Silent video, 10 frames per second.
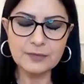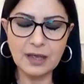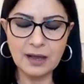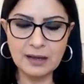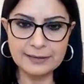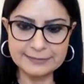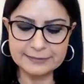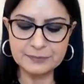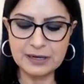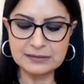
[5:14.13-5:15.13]

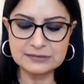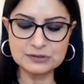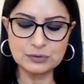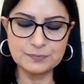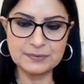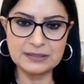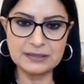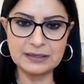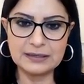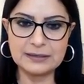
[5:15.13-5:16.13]
Libra, this should be
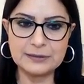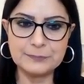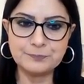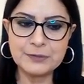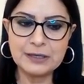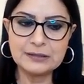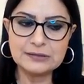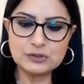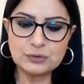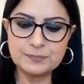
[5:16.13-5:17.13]
a
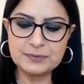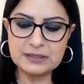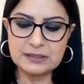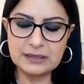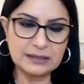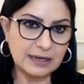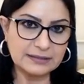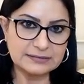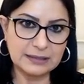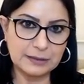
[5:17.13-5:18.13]
nice
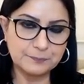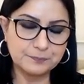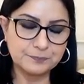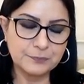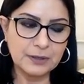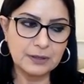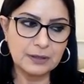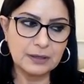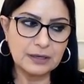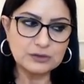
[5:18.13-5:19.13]
day.
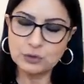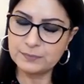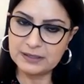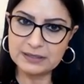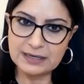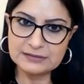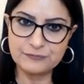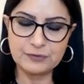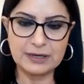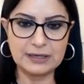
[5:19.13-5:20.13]
It should be a nice
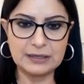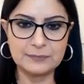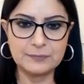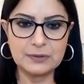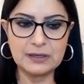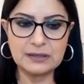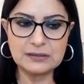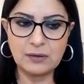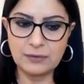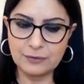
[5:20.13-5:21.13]
Friday.
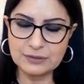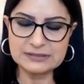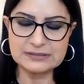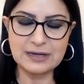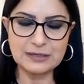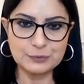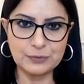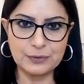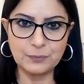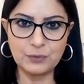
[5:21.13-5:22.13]
Although it starts with the
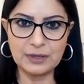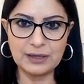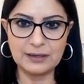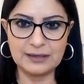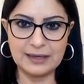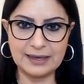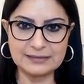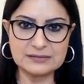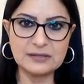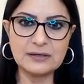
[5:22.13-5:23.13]
moon in Cancer,